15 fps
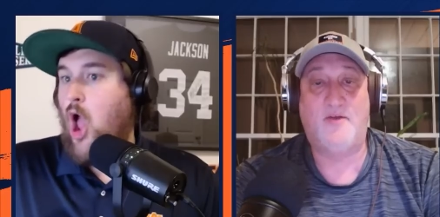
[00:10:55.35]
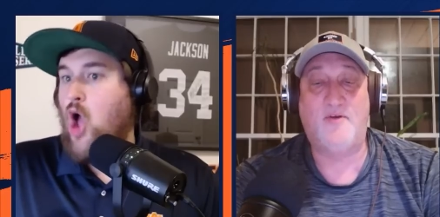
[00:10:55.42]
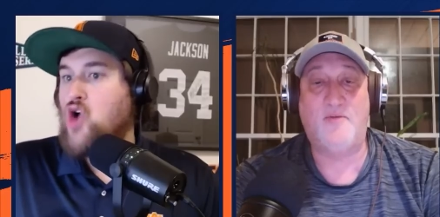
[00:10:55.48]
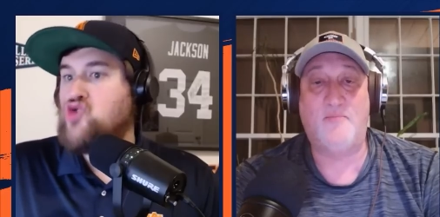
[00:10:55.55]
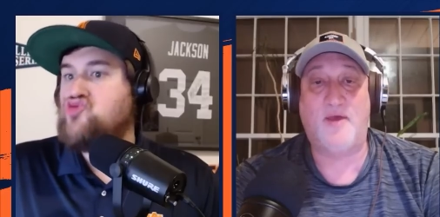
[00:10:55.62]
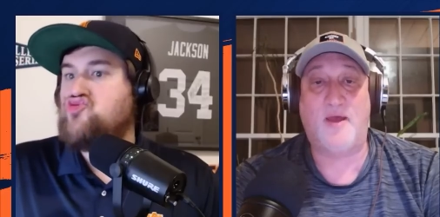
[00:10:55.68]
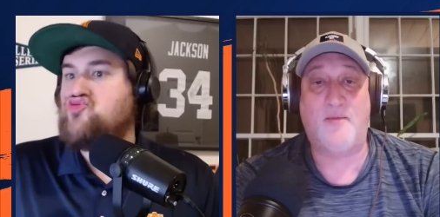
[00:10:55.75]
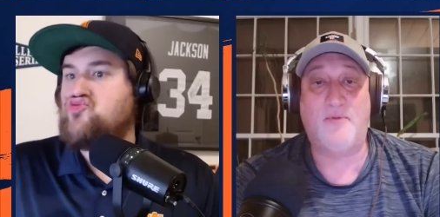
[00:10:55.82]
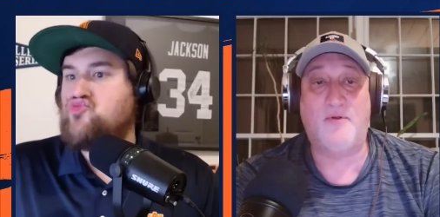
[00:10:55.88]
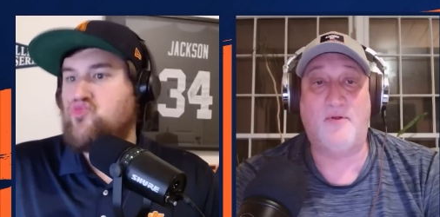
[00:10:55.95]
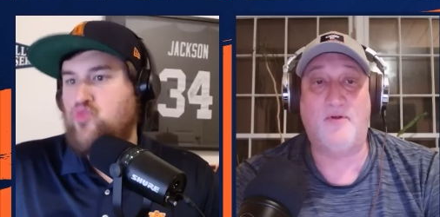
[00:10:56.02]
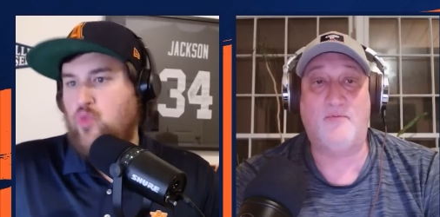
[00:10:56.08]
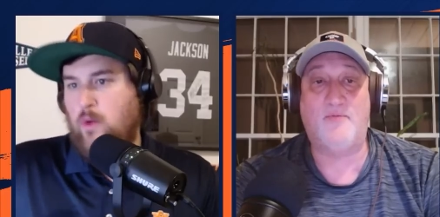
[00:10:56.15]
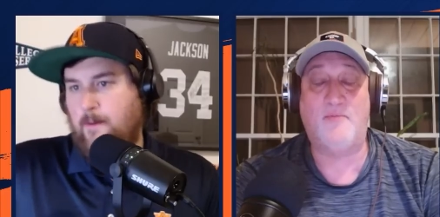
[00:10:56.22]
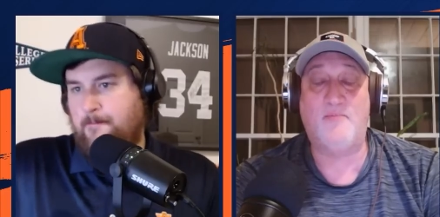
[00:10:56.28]
Speaker 1: Remember,
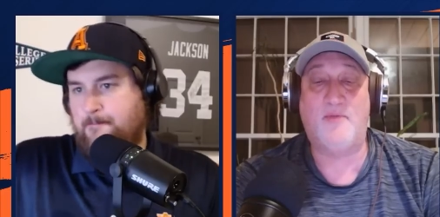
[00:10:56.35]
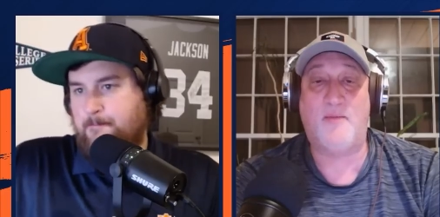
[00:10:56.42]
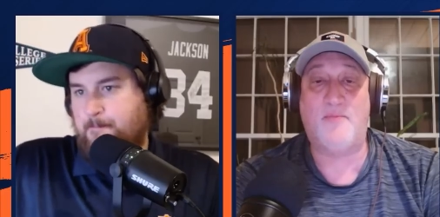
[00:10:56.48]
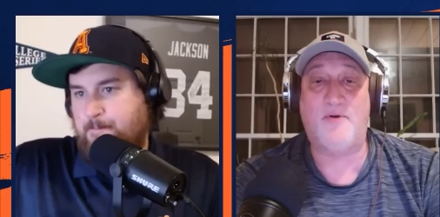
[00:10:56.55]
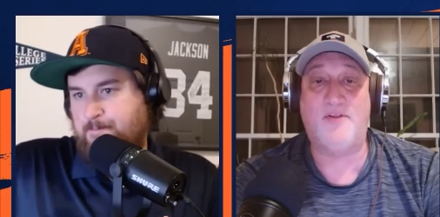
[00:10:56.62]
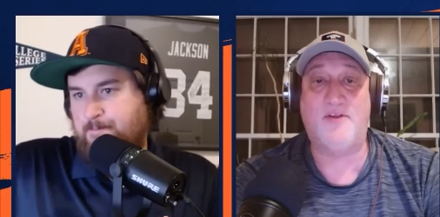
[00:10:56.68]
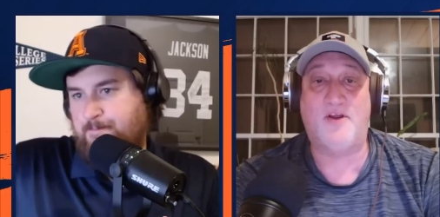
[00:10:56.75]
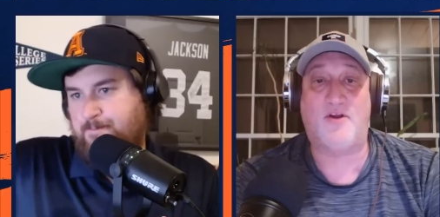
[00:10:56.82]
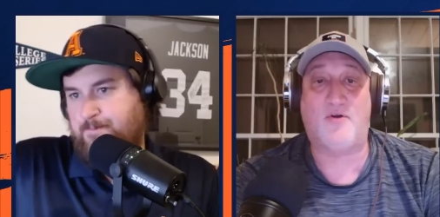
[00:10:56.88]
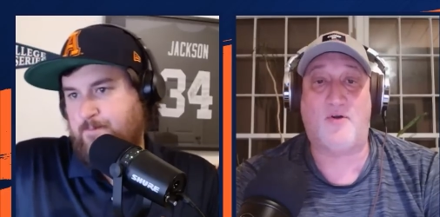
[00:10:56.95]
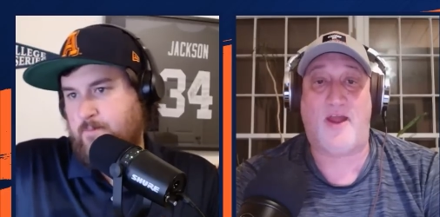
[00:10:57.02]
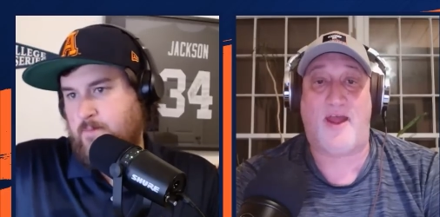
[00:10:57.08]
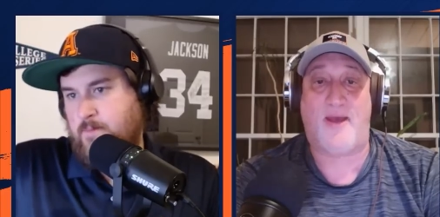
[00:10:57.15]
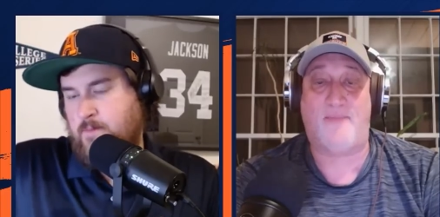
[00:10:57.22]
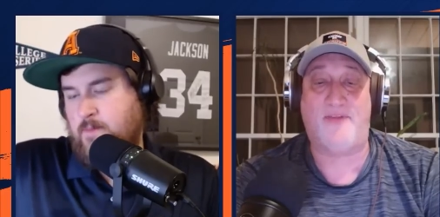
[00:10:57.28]
Ooh. remember the
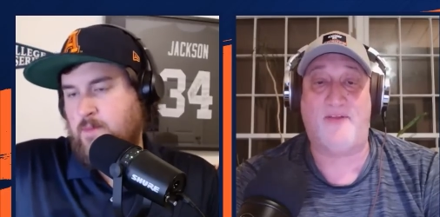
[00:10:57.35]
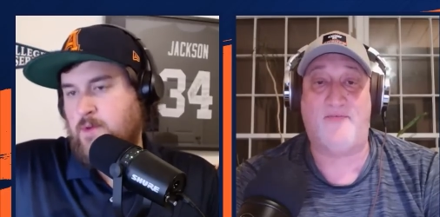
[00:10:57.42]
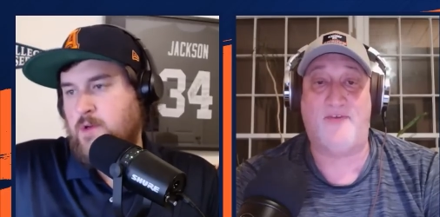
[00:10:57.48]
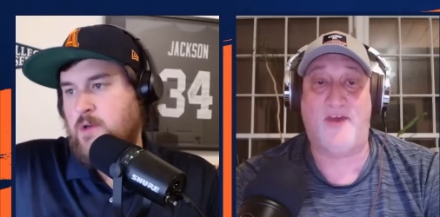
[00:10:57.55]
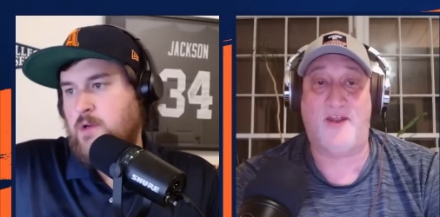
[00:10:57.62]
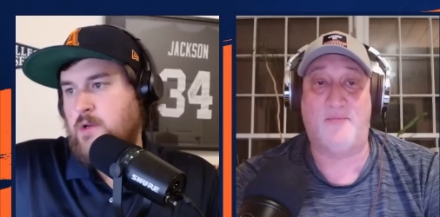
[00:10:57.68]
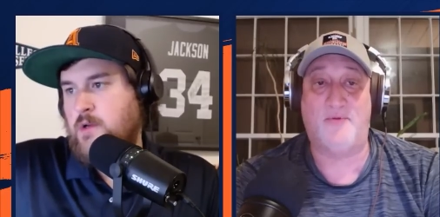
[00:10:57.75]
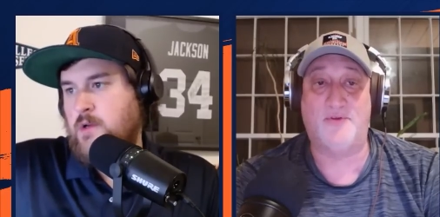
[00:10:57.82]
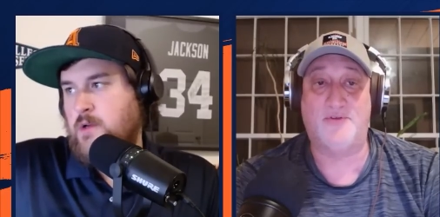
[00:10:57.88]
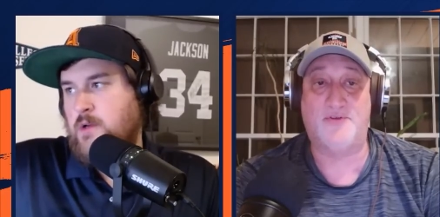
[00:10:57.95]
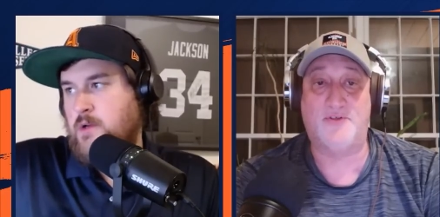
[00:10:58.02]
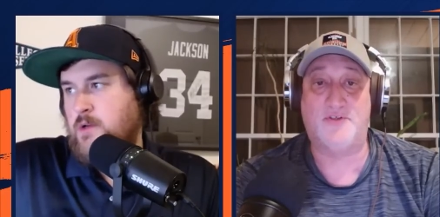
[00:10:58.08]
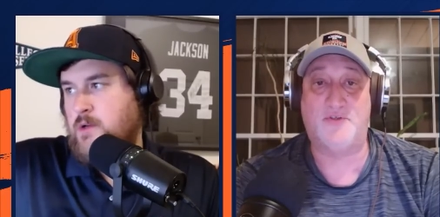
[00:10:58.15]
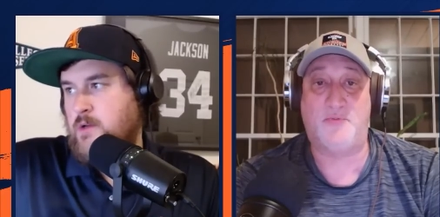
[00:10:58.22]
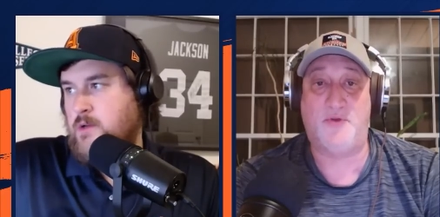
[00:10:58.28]
crap that Venables
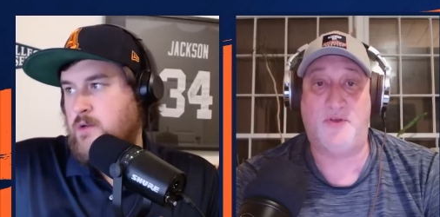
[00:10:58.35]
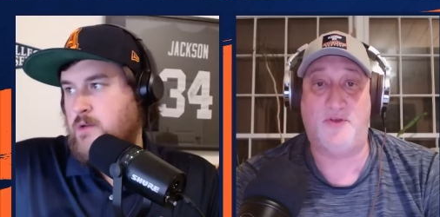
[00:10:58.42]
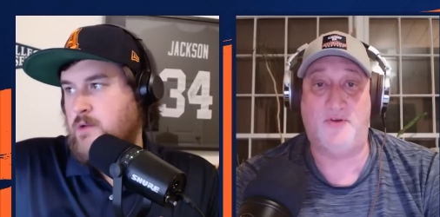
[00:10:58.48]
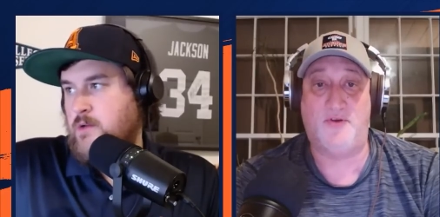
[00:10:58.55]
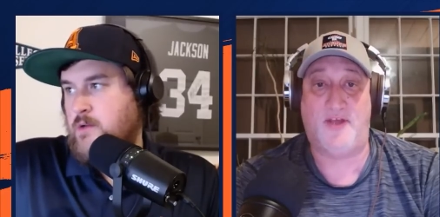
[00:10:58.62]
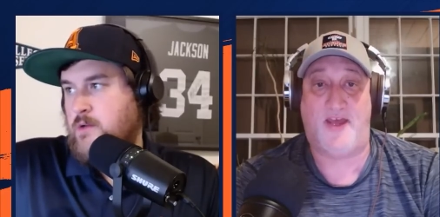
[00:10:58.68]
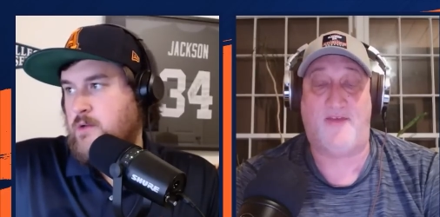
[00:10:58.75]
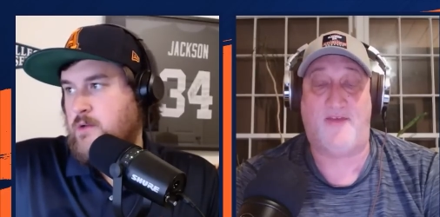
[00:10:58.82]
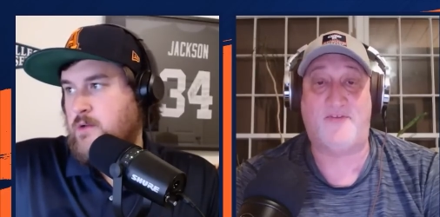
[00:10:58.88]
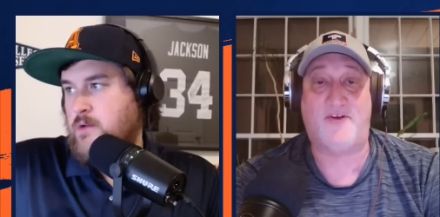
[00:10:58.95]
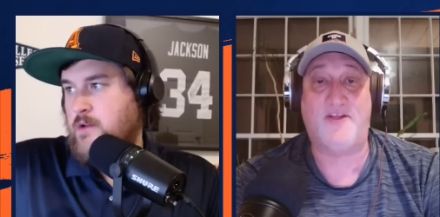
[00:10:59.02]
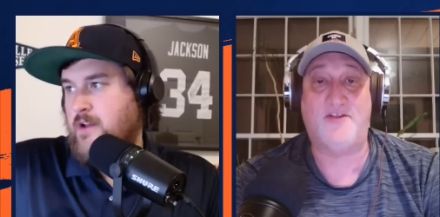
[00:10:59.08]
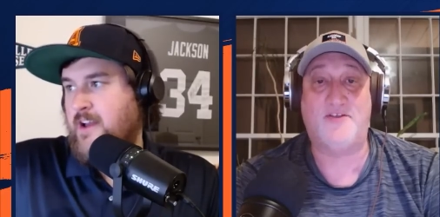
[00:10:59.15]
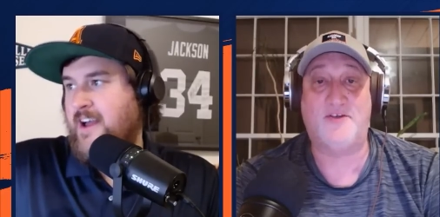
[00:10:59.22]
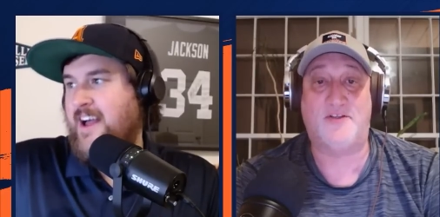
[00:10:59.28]
spewed after
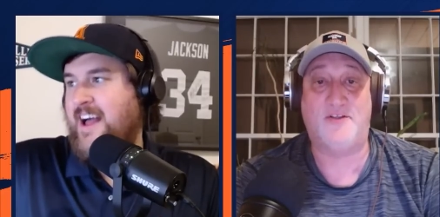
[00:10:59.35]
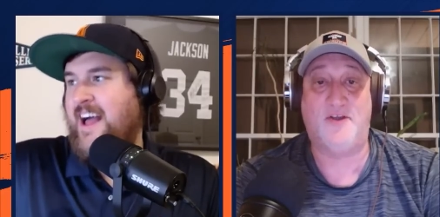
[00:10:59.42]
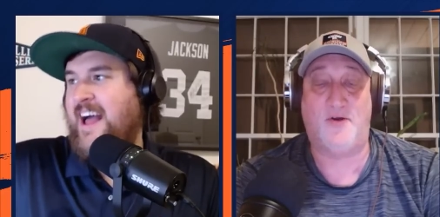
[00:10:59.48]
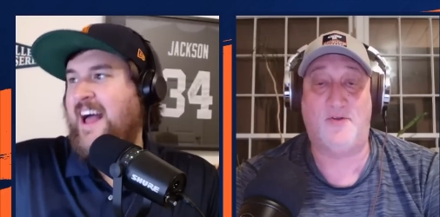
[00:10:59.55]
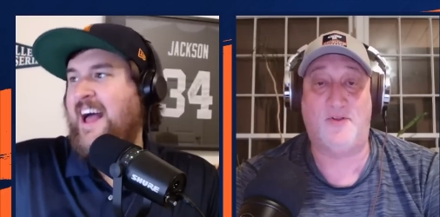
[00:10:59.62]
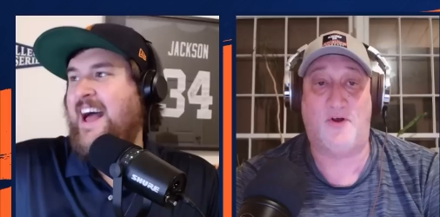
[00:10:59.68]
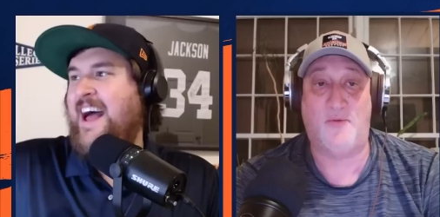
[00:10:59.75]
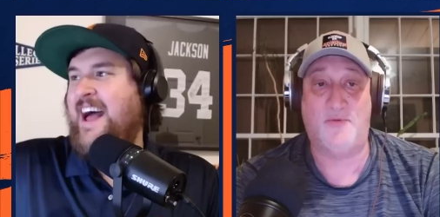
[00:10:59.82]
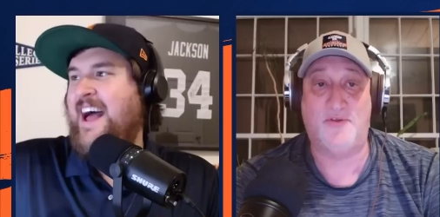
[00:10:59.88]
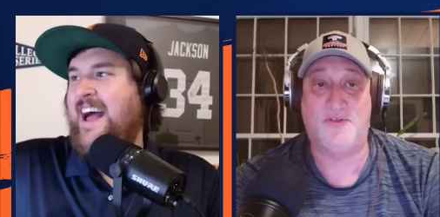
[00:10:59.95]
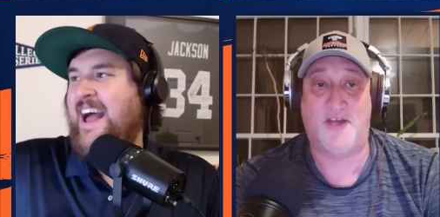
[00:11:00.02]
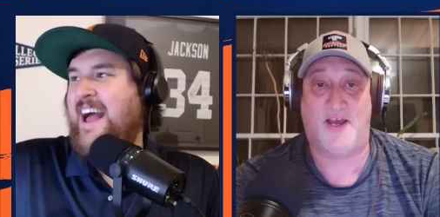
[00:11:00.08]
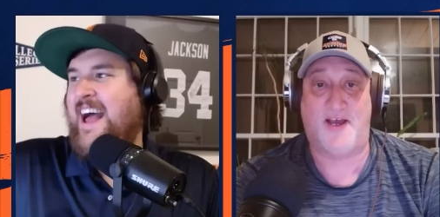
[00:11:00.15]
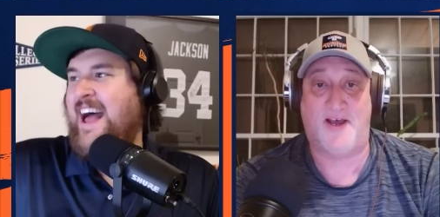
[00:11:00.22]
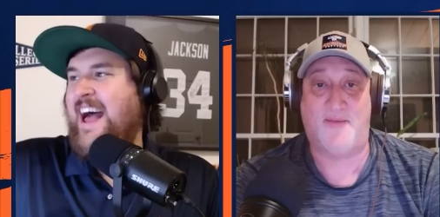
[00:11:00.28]
he took the Oklahoma
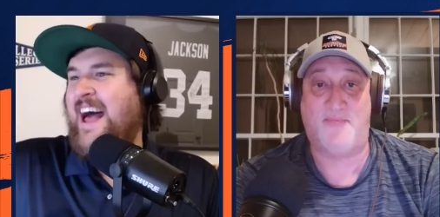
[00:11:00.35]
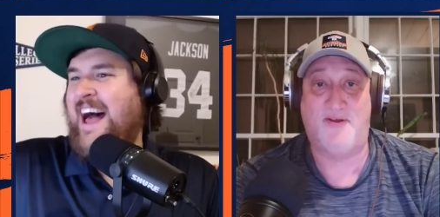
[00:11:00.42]
job